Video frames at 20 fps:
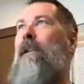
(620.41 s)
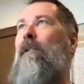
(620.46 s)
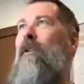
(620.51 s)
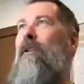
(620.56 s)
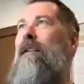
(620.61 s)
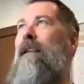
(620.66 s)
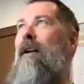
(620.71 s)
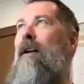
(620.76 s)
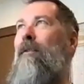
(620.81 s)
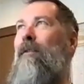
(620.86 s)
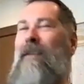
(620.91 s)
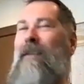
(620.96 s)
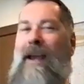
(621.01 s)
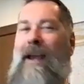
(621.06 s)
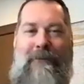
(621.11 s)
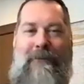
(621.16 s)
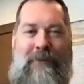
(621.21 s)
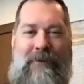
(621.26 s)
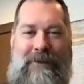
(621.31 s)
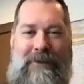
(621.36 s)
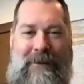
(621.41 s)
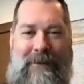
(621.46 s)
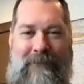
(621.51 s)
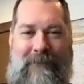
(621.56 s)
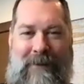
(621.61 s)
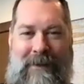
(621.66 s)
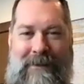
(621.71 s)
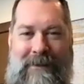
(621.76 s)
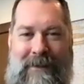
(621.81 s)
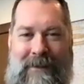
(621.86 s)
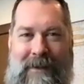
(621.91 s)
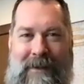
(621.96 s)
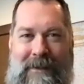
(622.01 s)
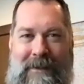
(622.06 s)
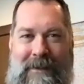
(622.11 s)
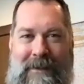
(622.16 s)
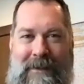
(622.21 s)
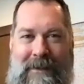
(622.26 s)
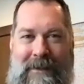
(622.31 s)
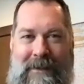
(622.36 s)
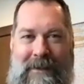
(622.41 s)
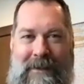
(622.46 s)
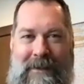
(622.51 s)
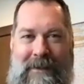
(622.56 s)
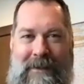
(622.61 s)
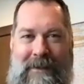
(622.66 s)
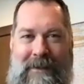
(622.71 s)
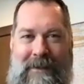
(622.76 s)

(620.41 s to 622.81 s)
looked outside for some reason, because he was pointing,